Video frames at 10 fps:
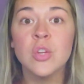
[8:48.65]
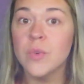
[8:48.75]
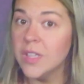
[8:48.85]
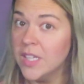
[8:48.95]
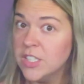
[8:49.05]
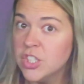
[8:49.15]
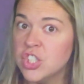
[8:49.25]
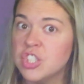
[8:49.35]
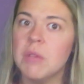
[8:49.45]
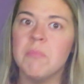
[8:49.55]
the
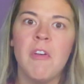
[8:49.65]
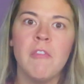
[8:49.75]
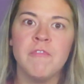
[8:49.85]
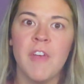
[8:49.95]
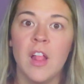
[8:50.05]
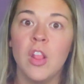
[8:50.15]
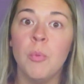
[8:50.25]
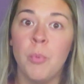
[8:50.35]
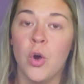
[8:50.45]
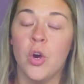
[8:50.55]
relationship fell
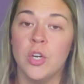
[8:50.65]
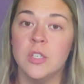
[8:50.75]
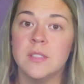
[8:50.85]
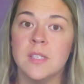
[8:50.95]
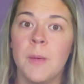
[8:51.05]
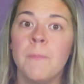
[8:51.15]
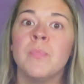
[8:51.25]
apart.